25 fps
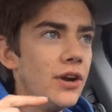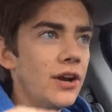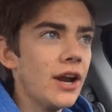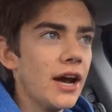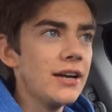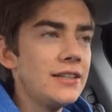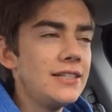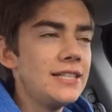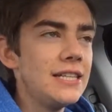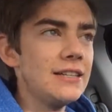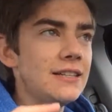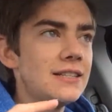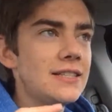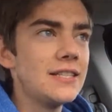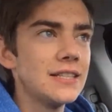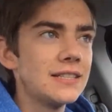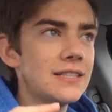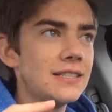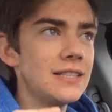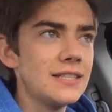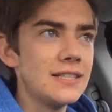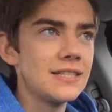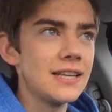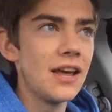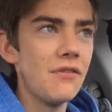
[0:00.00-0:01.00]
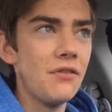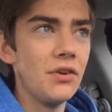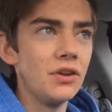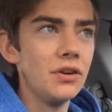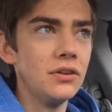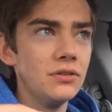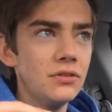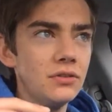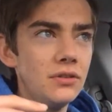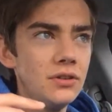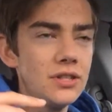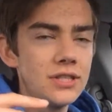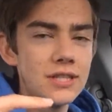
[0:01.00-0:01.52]
the
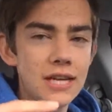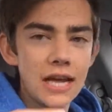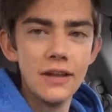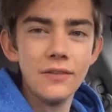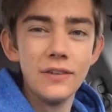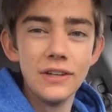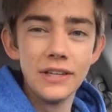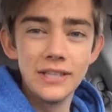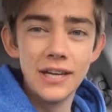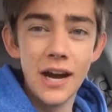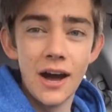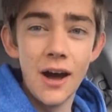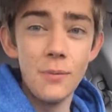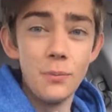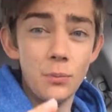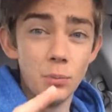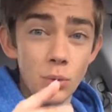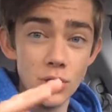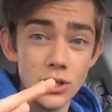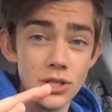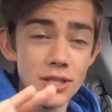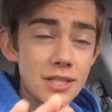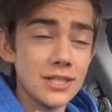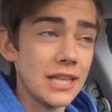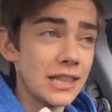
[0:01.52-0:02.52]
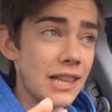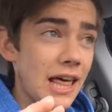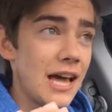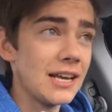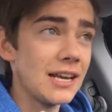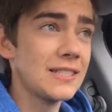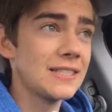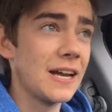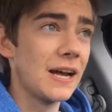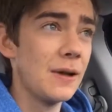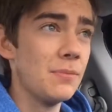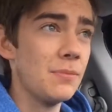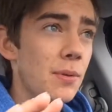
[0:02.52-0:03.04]
1967 Stanley Cup, which is the
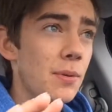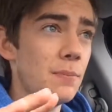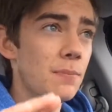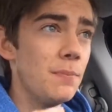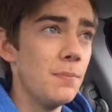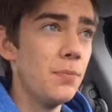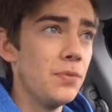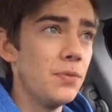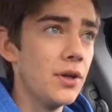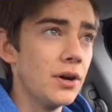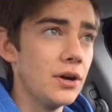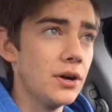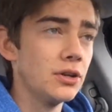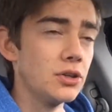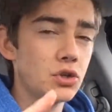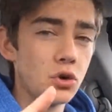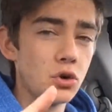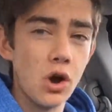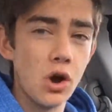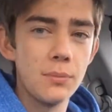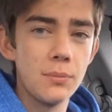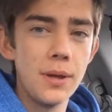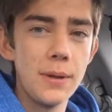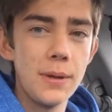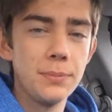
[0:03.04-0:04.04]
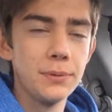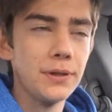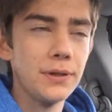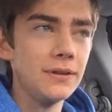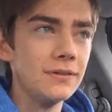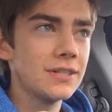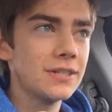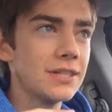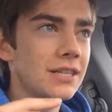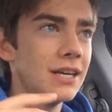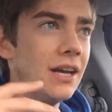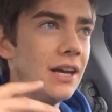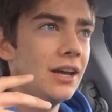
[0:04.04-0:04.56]
last time the Toronto Maple
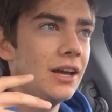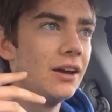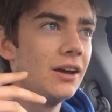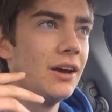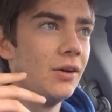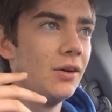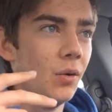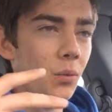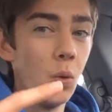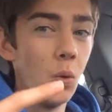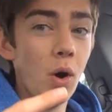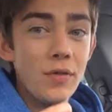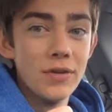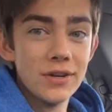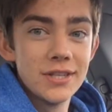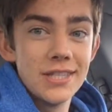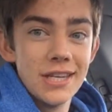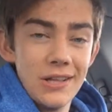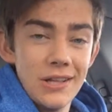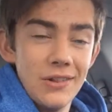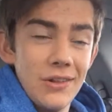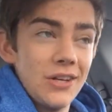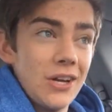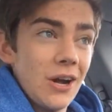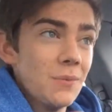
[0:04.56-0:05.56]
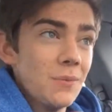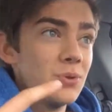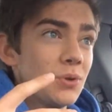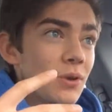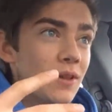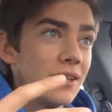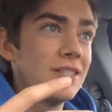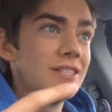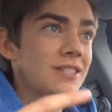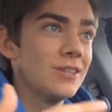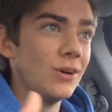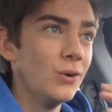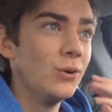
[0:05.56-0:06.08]
Leafs won the Stanley Cup, so
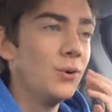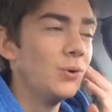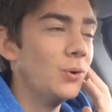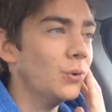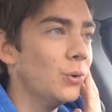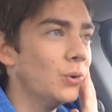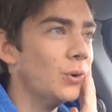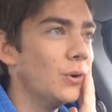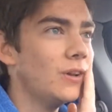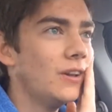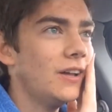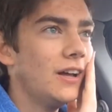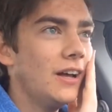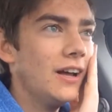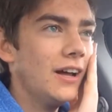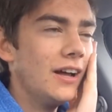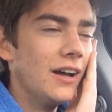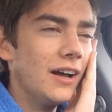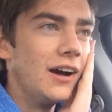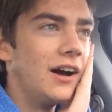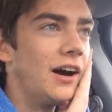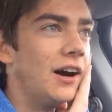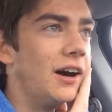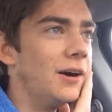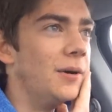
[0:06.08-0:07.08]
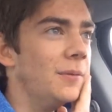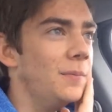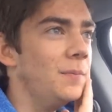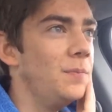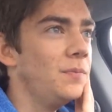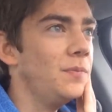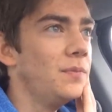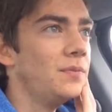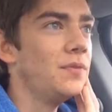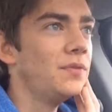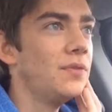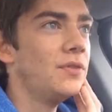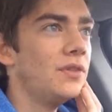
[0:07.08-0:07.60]
that's so cool.
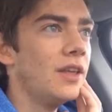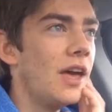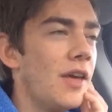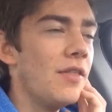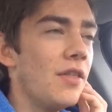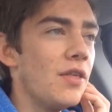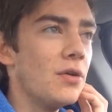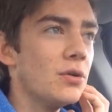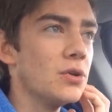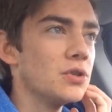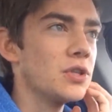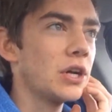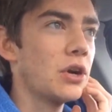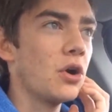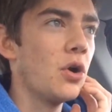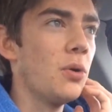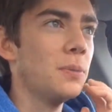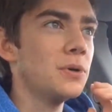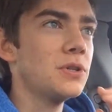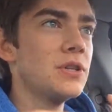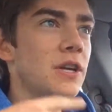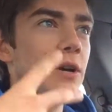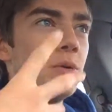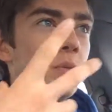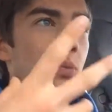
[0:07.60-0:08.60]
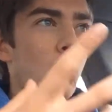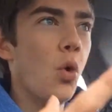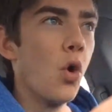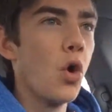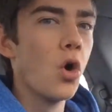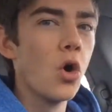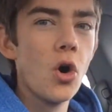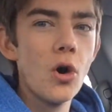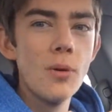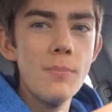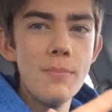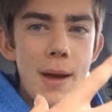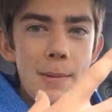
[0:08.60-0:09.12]
And then there's like a whole bunch of like
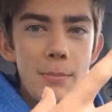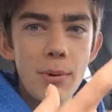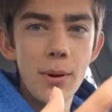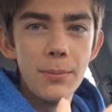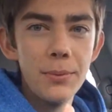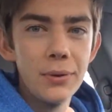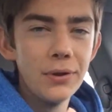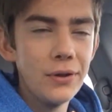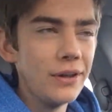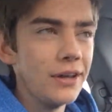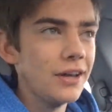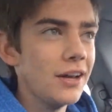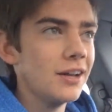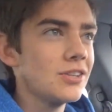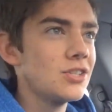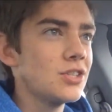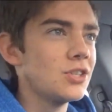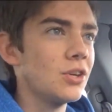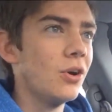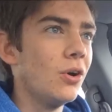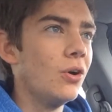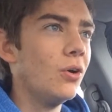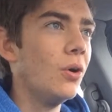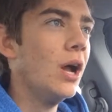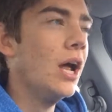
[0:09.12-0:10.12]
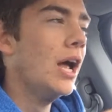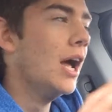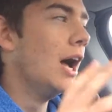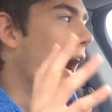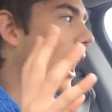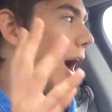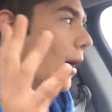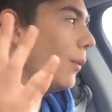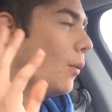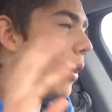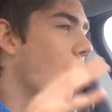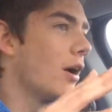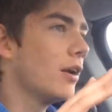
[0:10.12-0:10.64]
war memorabilia, so
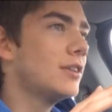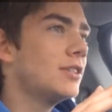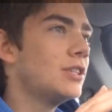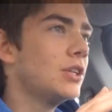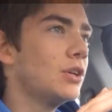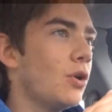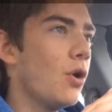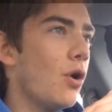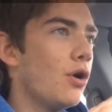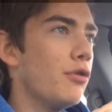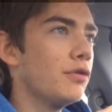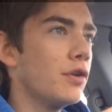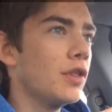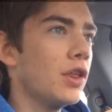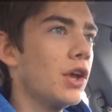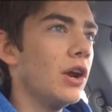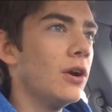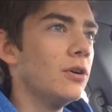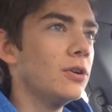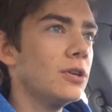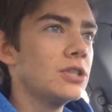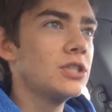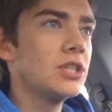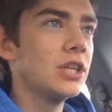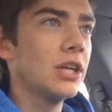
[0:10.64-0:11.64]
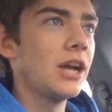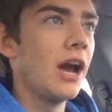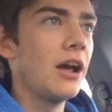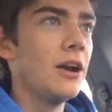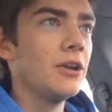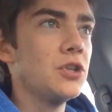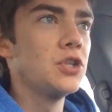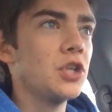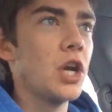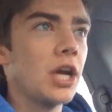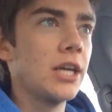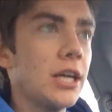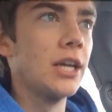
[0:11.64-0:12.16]
I wanted to go over there just to kind
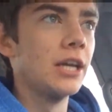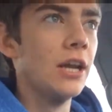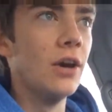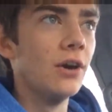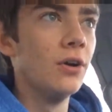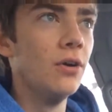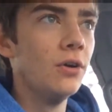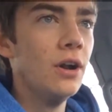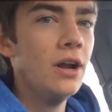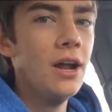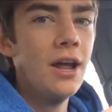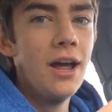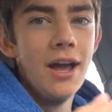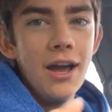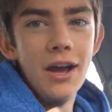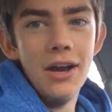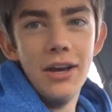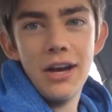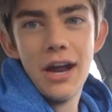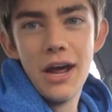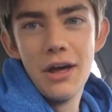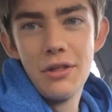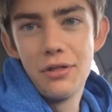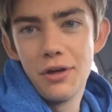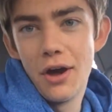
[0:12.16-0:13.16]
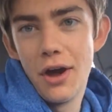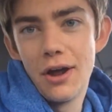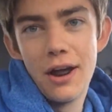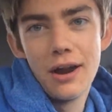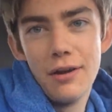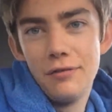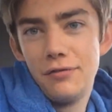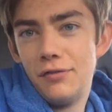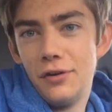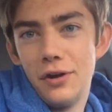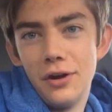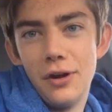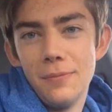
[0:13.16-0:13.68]
of check it out, and I thought
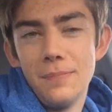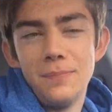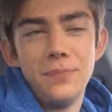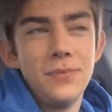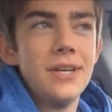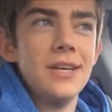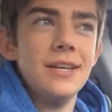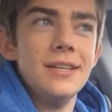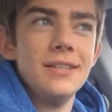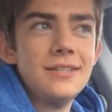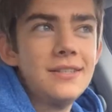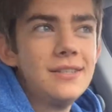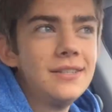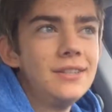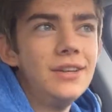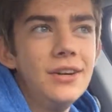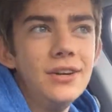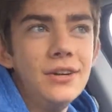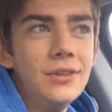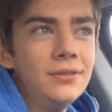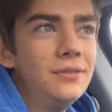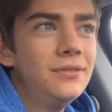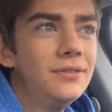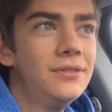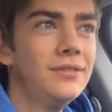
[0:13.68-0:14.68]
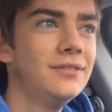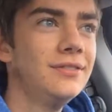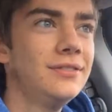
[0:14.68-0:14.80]
I'd film because, you know,